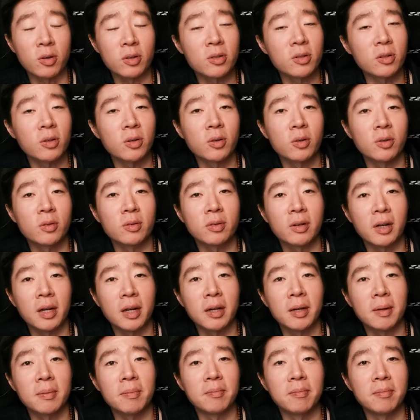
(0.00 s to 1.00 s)
So
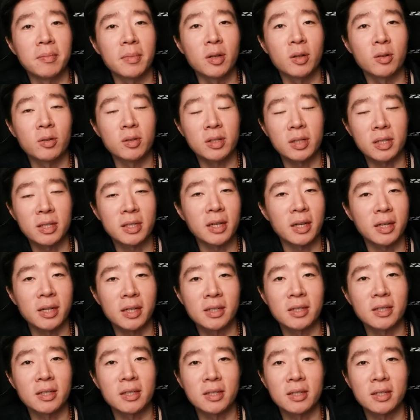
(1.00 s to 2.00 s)
um, it was
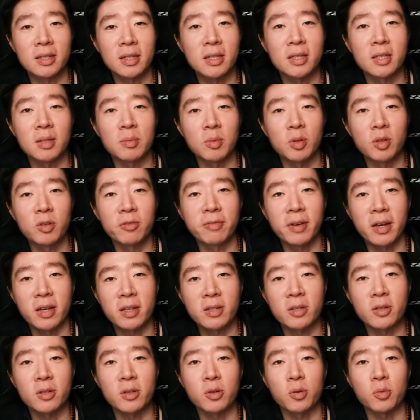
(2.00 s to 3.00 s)
exciting to see some new
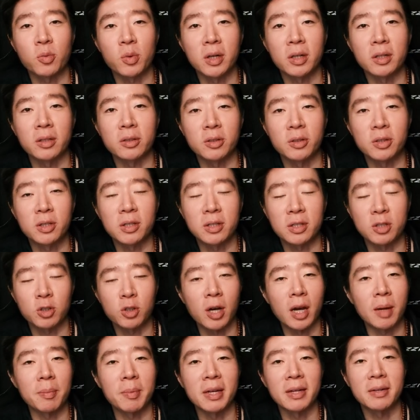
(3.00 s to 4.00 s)
faces as well
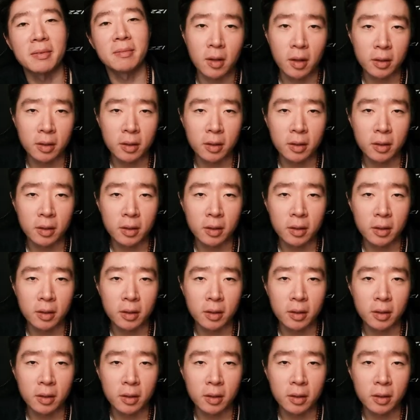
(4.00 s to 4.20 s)
chime in.